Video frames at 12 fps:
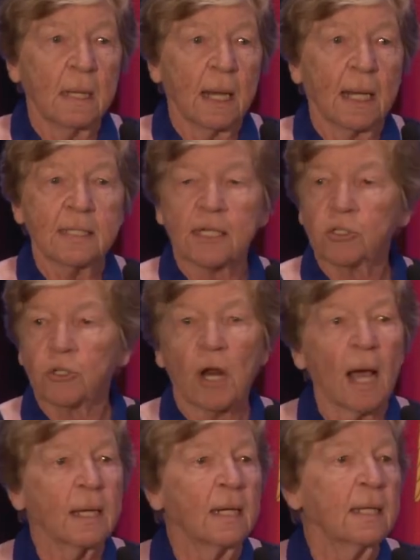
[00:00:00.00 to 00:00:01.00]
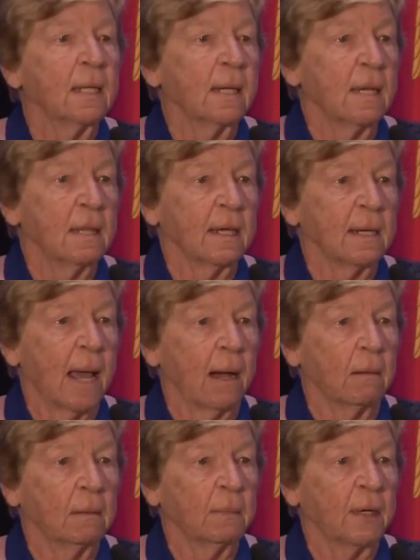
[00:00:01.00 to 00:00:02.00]
And I said, you're not going to get anything
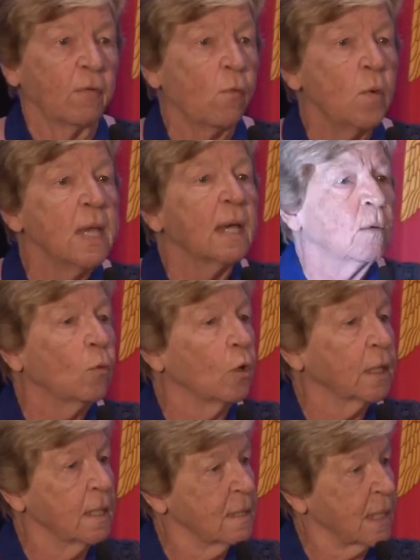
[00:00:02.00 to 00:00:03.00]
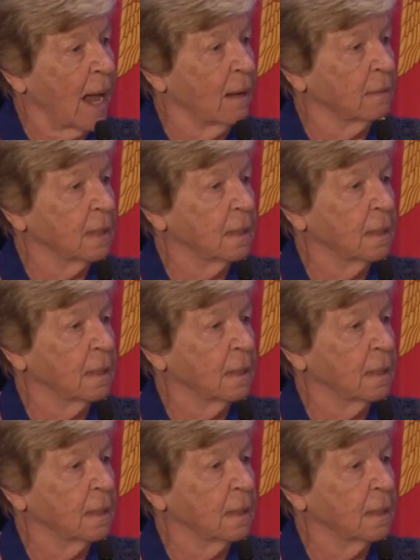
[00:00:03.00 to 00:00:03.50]
now, but if we can work this out,